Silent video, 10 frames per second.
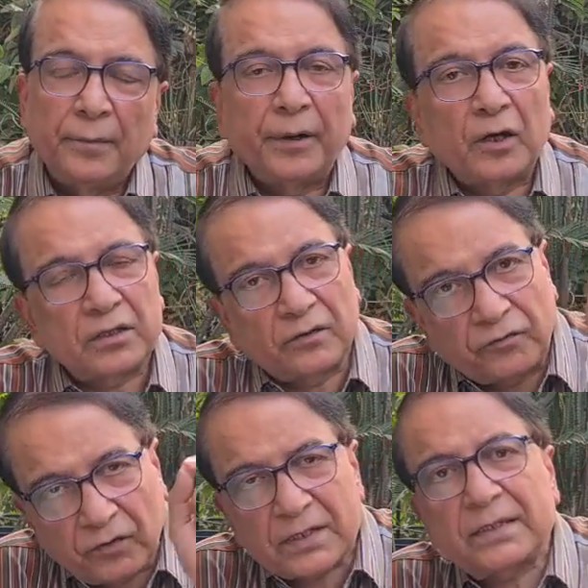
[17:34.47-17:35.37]
Because the
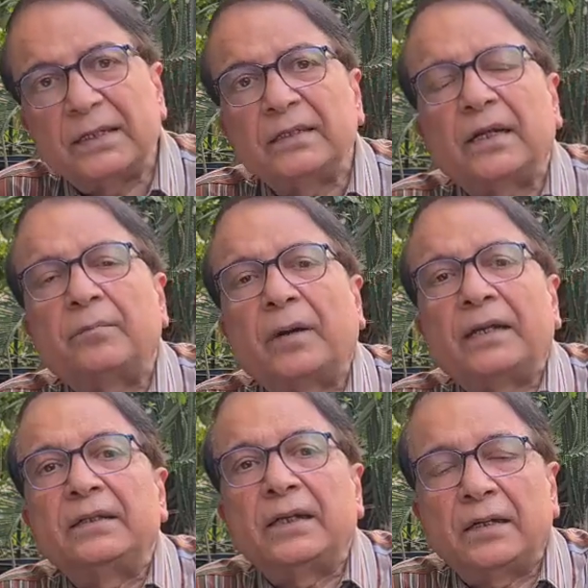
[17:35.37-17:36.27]
first thing that
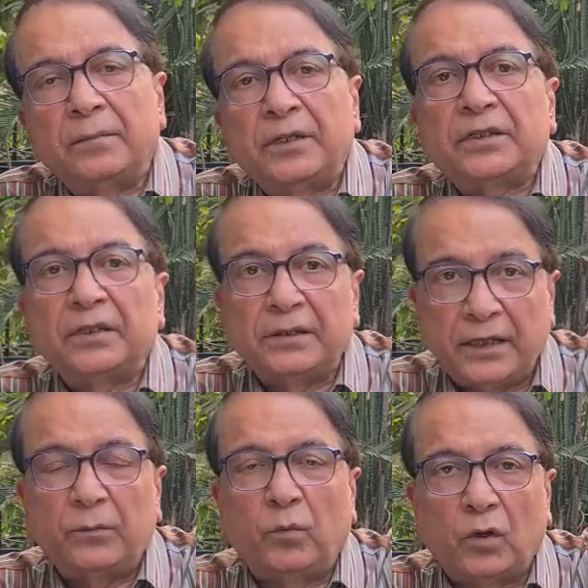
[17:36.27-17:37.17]
Biden administration
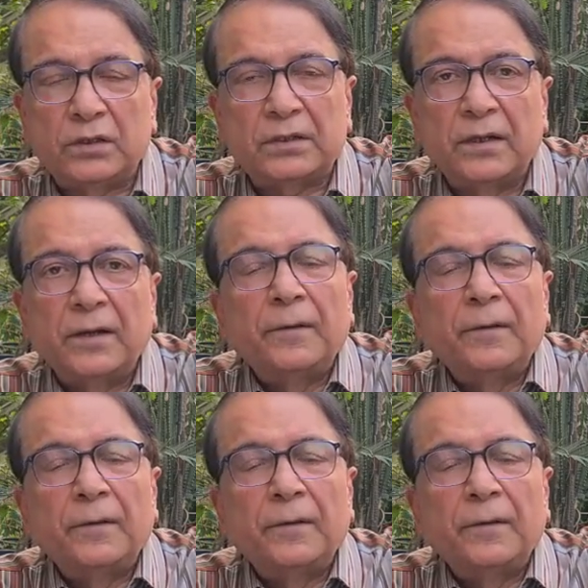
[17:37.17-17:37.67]
did was,